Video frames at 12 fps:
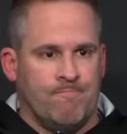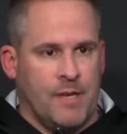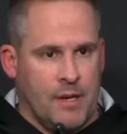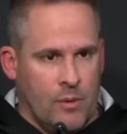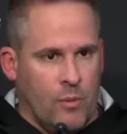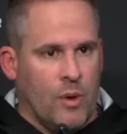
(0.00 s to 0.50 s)

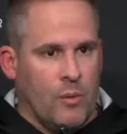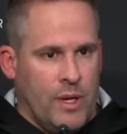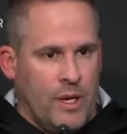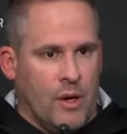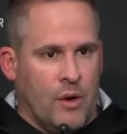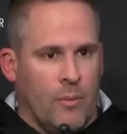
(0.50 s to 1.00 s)
you know, what
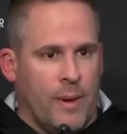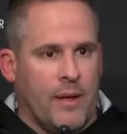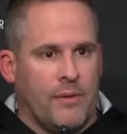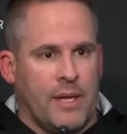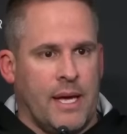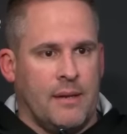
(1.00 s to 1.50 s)
we know
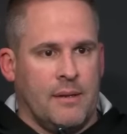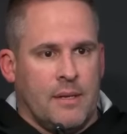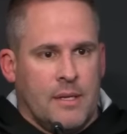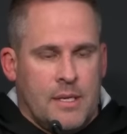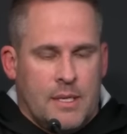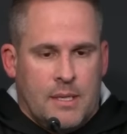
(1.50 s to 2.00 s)
about that
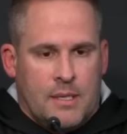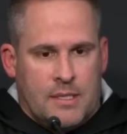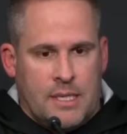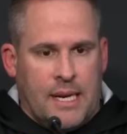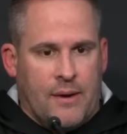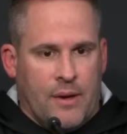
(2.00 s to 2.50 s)

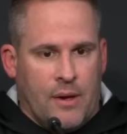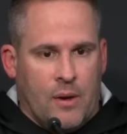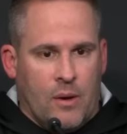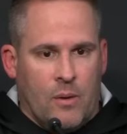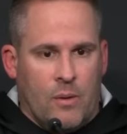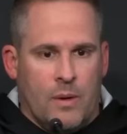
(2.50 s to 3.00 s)

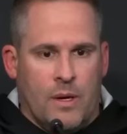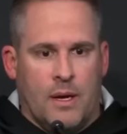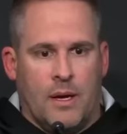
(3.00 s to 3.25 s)
scenario,